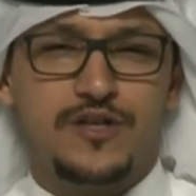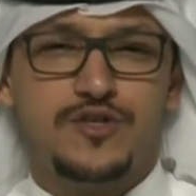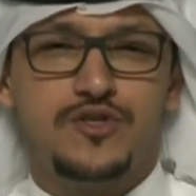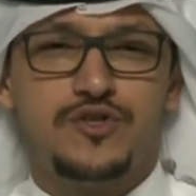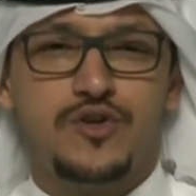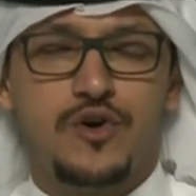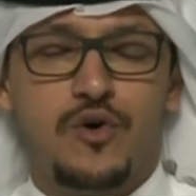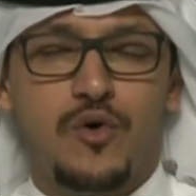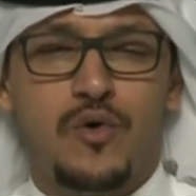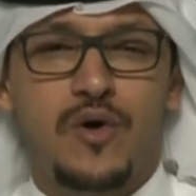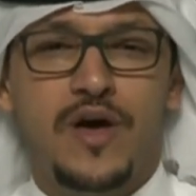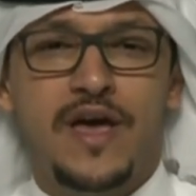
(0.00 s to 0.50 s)

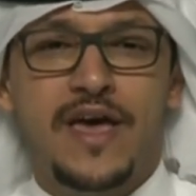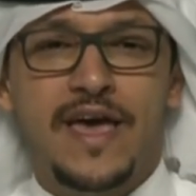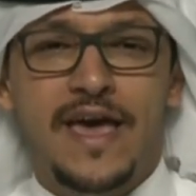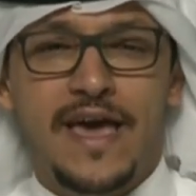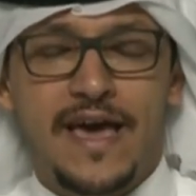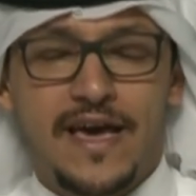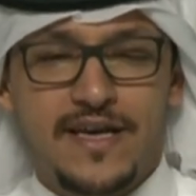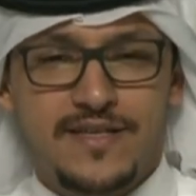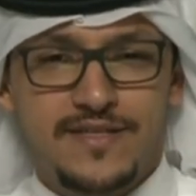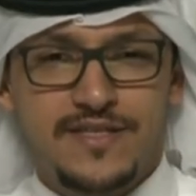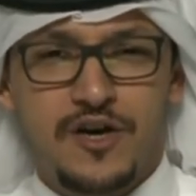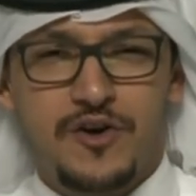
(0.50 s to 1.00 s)
So
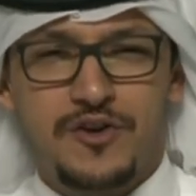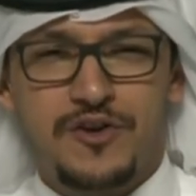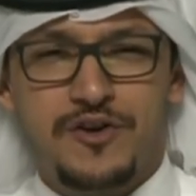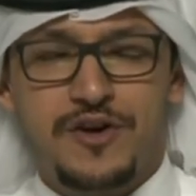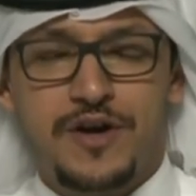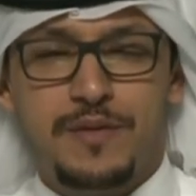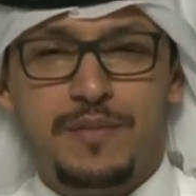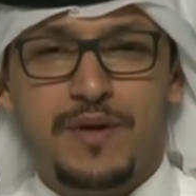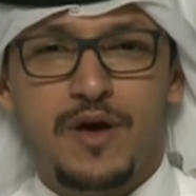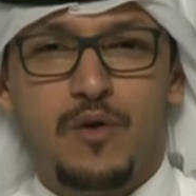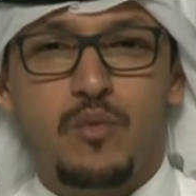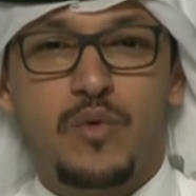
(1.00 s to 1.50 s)
in Saudi
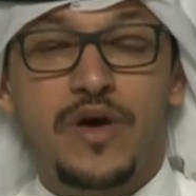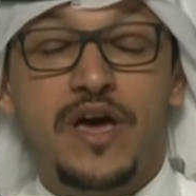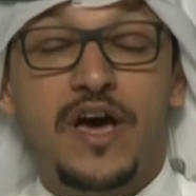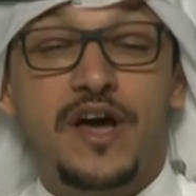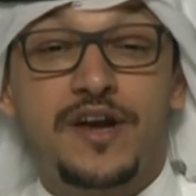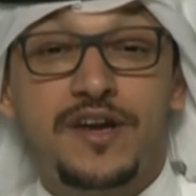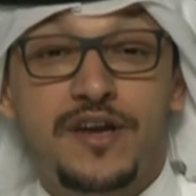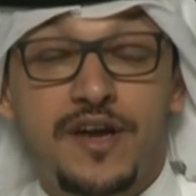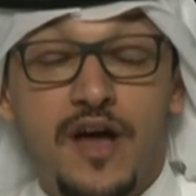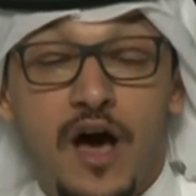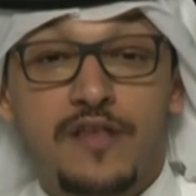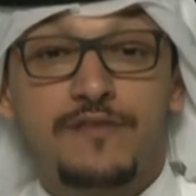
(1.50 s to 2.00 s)
Arabia, we are
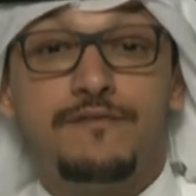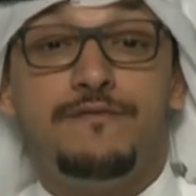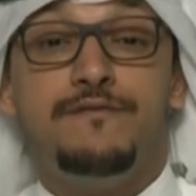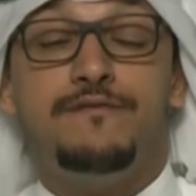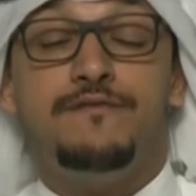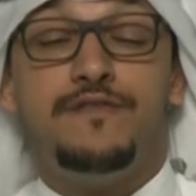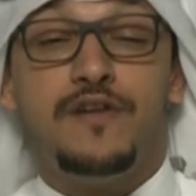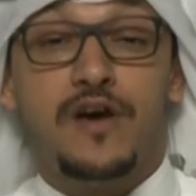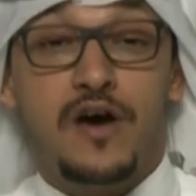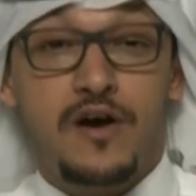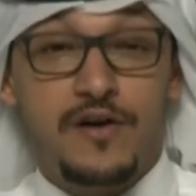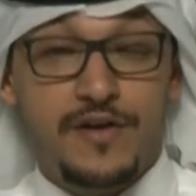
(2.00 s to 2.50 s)
not
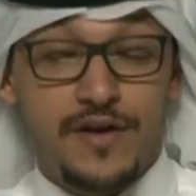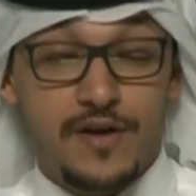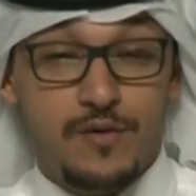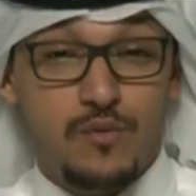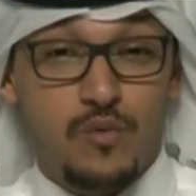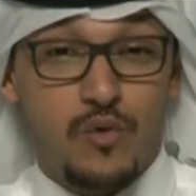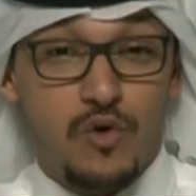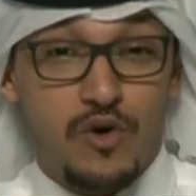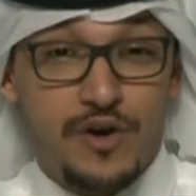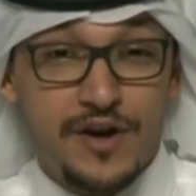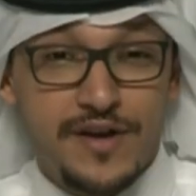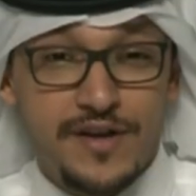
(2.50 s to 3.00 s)
very
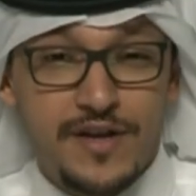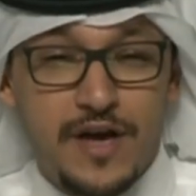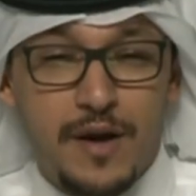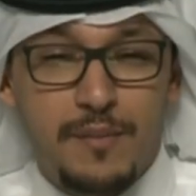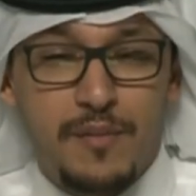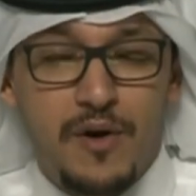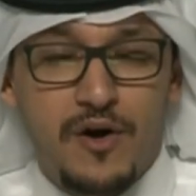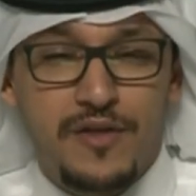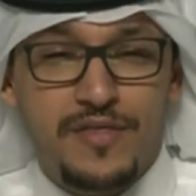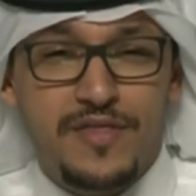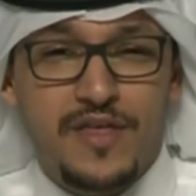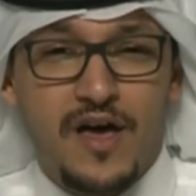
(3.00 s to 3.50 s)
worried
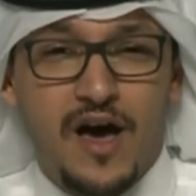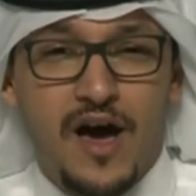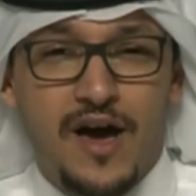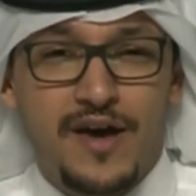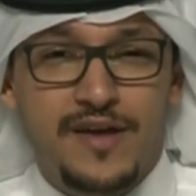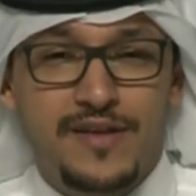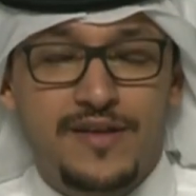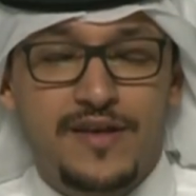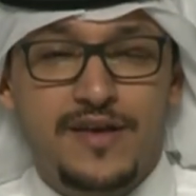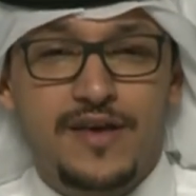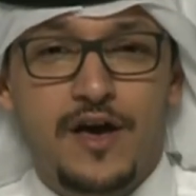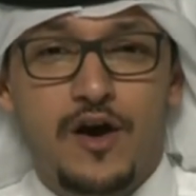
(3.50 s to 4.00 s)
about the
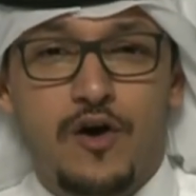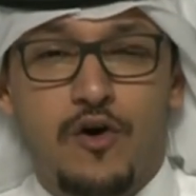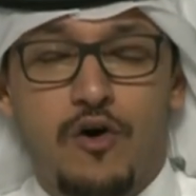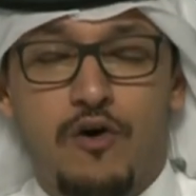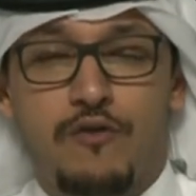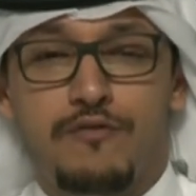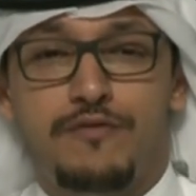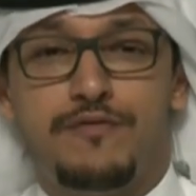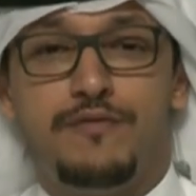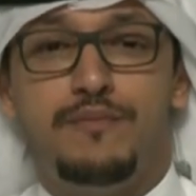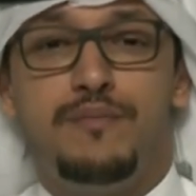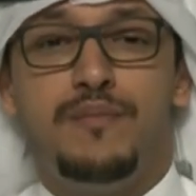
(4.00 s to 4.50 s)
idea
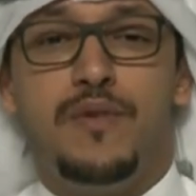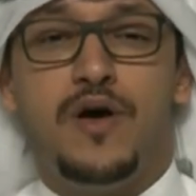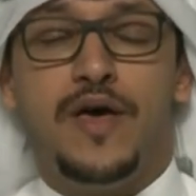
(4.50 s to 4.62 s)
of